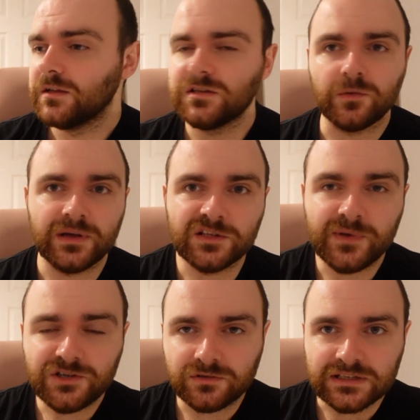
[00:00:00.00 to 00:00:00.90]
Don't buy the
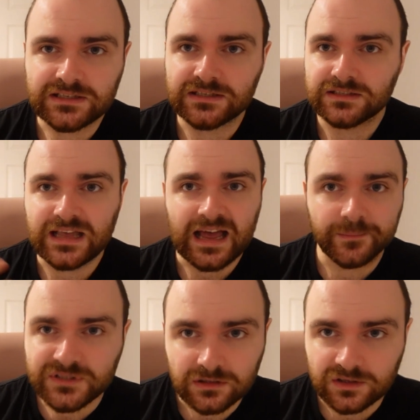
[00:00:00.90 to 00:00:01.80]
special releases; they're
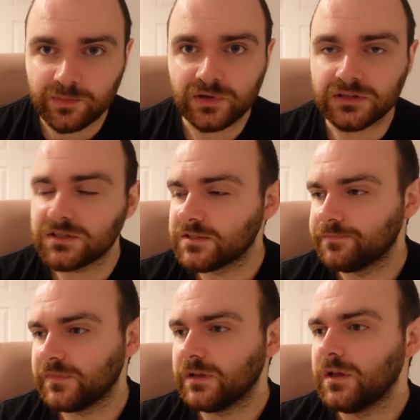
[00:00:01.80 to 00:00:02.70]
absolutely pointless.
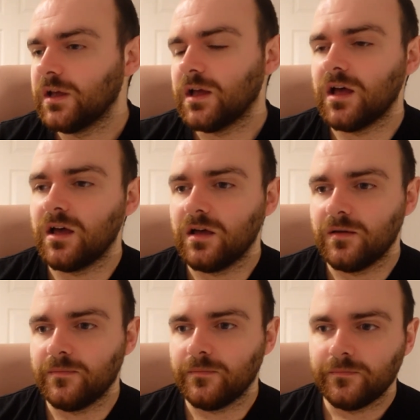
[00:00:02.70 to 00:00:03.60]

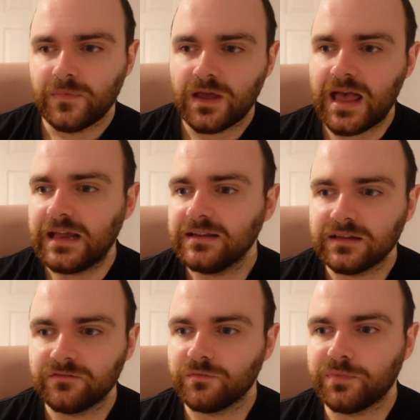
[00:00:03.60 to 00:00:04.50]
Um,
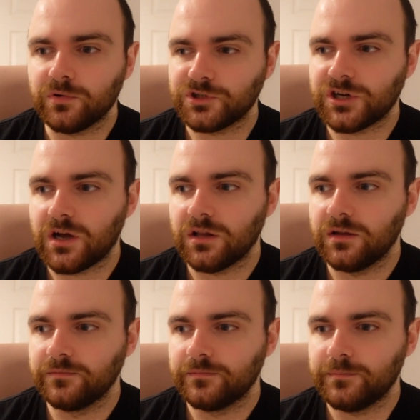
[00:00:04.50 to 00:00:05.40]
anything from Port Charlotte
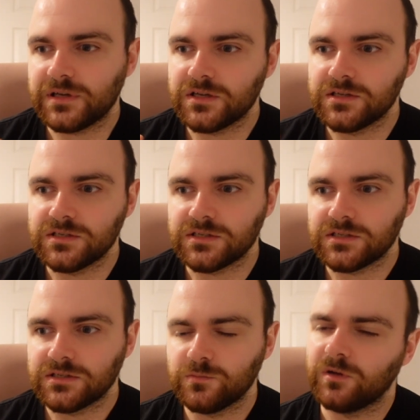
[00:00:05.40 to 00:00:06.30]

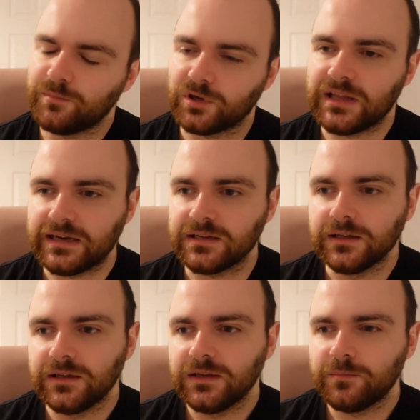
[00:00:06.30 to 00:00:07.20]
because well, Bruichladdich,
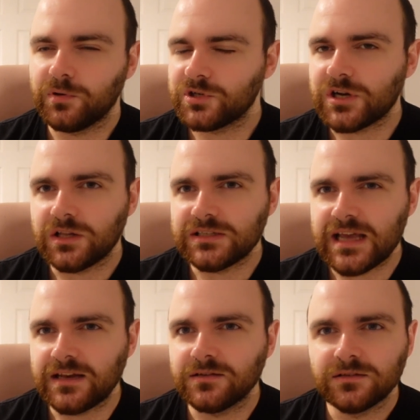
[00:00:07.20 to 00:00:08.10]
Port Charlotte
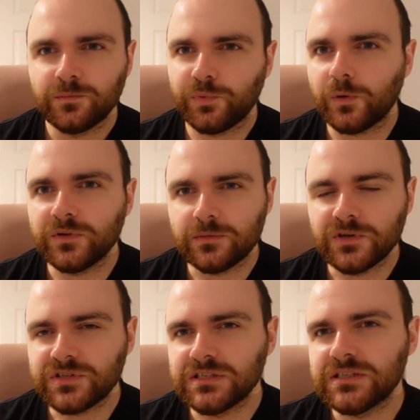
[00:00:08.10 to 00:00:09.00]
Ten, probably the
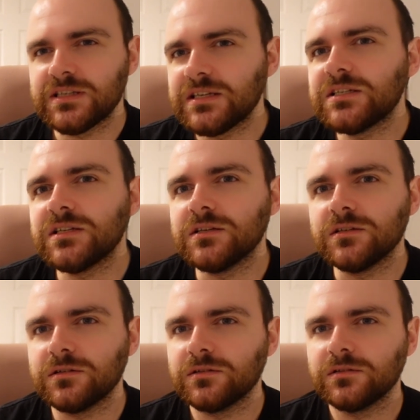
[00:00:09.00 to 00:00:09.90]
most consistent